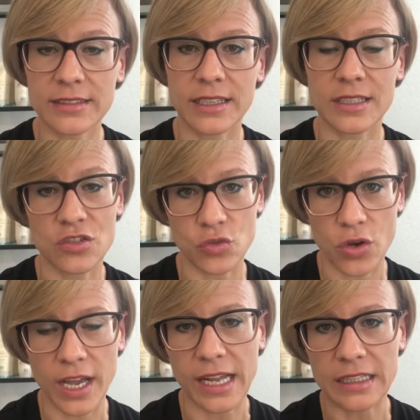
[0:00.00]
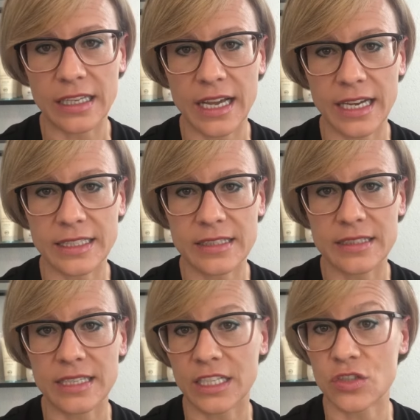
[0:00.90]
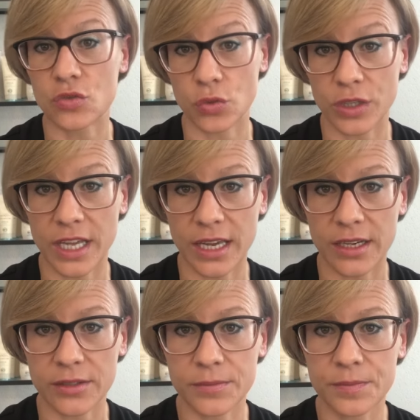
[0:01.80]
and strong alkalines, they destroy the hair.